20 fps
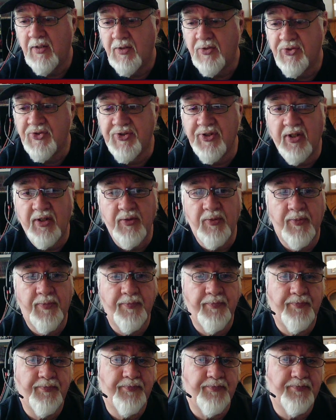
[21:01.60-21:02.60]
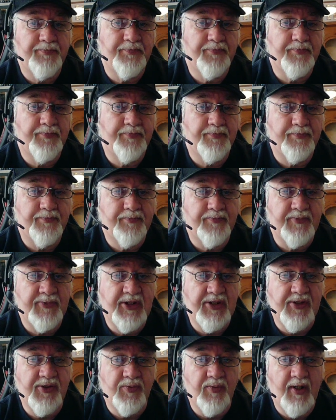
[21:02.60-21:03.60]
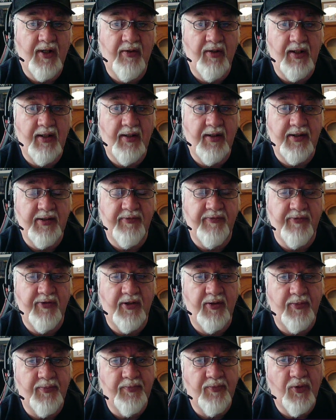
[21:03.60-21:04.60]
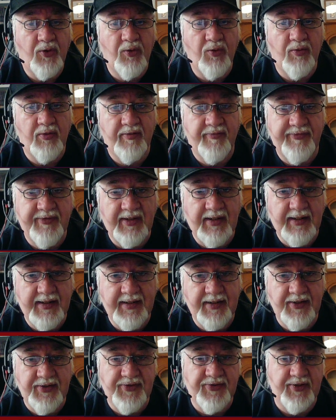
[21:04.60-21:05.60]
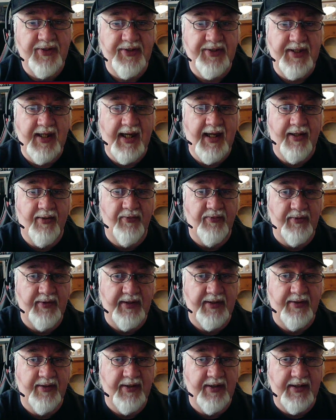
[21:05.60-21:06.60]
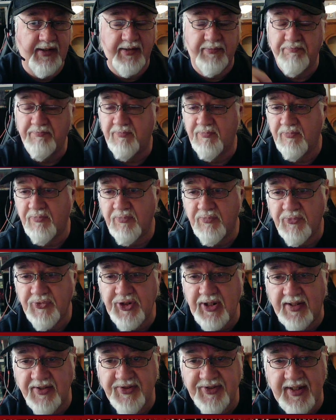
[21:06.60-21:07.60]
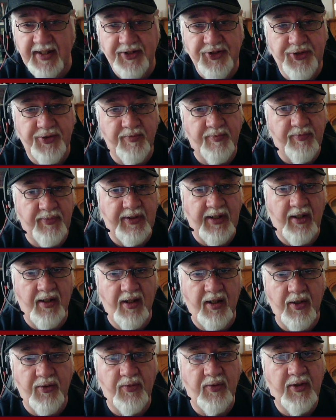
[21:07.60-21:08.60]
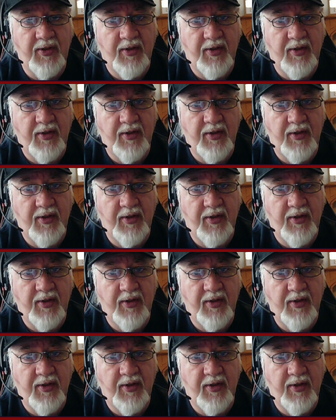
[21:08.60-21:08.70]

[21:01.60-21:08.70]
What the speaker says: So this is where I leave you. All of the links are down in the chat section below.